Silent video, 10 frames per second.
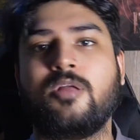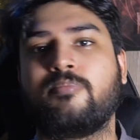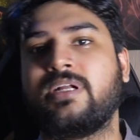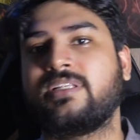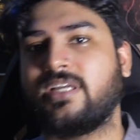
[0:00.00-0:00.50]

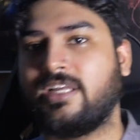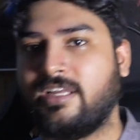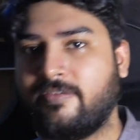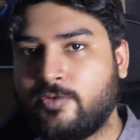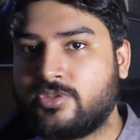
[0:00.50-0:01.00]
But
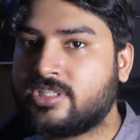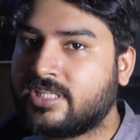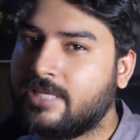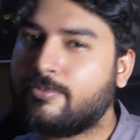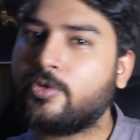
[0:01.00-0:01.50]
if you just
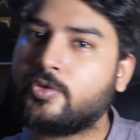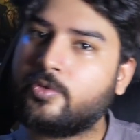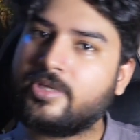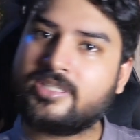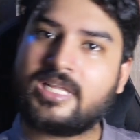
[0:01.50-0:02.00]
keep on
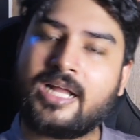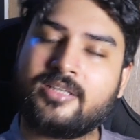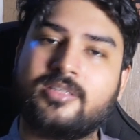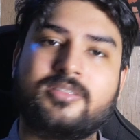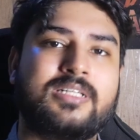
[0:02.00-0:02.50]
doing
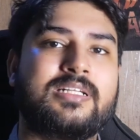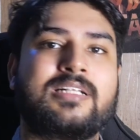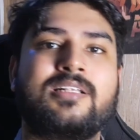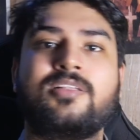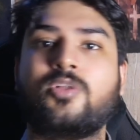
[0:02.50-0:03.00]
that, then it
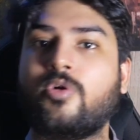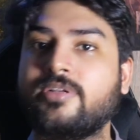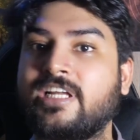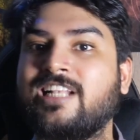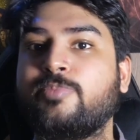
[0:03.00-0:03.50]
will
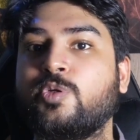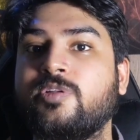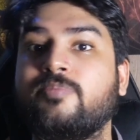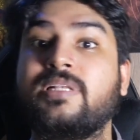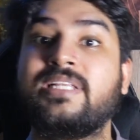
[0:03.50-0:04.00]
not help you
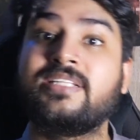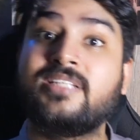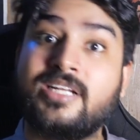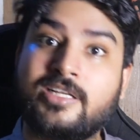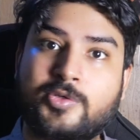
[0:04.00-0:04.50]
in building
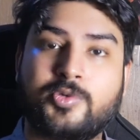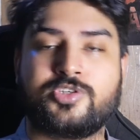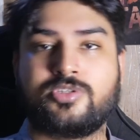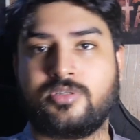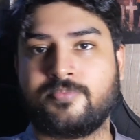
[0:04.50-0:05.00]
the
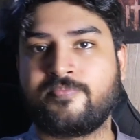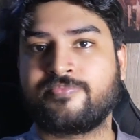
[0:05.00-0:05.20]
intuition.